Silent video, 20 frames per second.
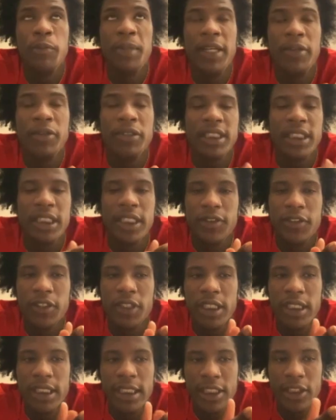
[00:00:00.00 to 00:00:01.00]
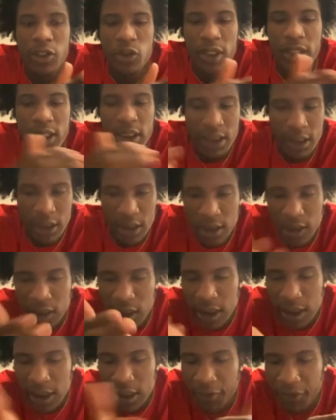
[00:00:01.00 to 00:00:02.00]
play receiver and then transition
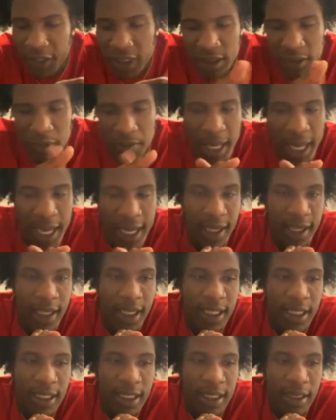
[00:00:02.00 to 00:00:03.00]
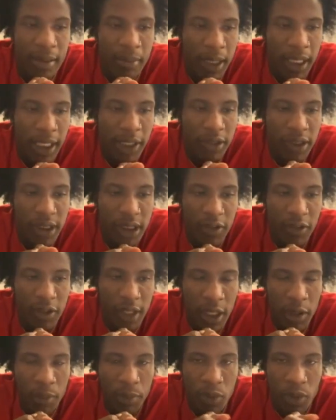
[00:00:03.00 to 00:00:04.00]
to defensive back, playing receiver
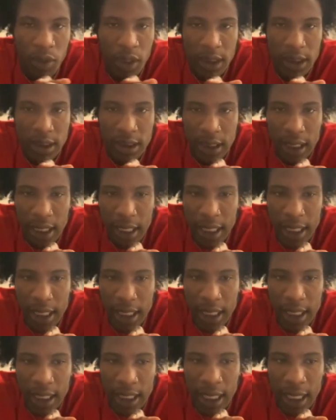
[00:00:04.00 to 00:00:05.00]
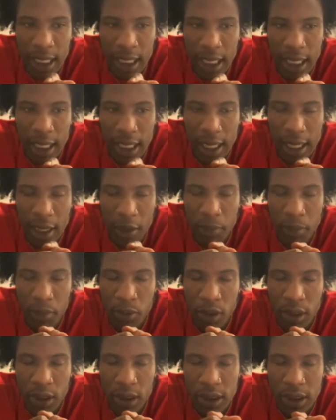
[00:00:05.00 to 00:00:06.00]
help you understand
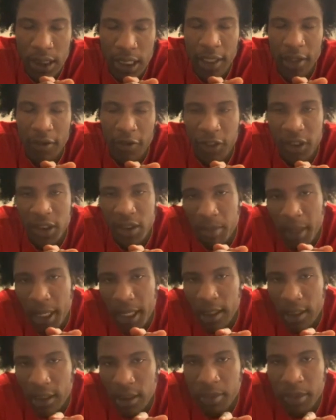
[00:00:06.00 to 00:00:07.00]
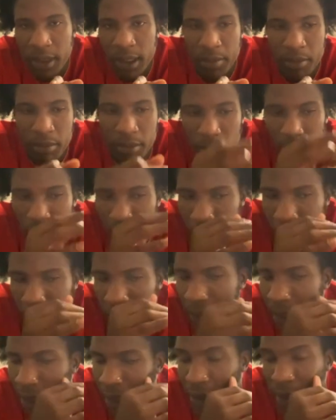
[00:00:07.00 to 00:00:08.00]
defensive back a little
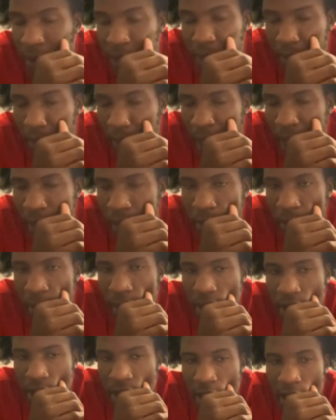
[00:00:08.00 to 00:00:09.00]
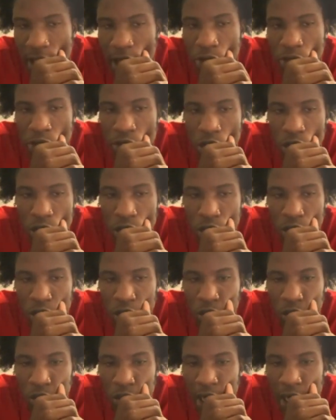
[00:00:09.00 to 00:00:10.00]
bit better. To my opinion, it's like
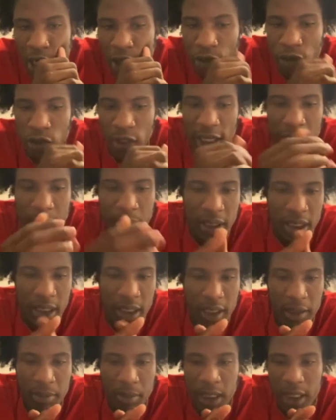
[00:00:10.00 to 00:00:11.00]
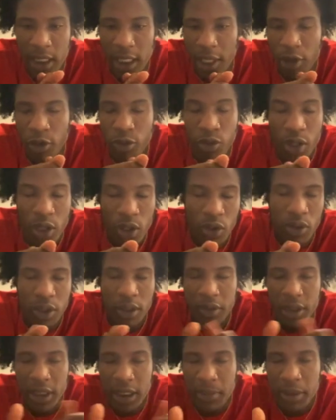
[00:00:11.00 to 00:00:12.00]
you trying to beat the DB and
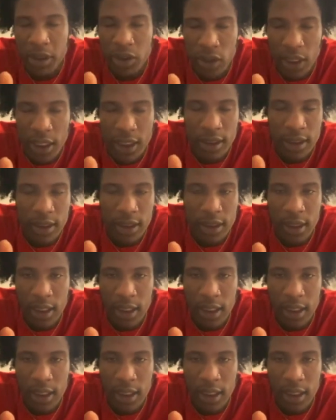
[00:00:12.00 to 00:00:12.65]
the DB trying to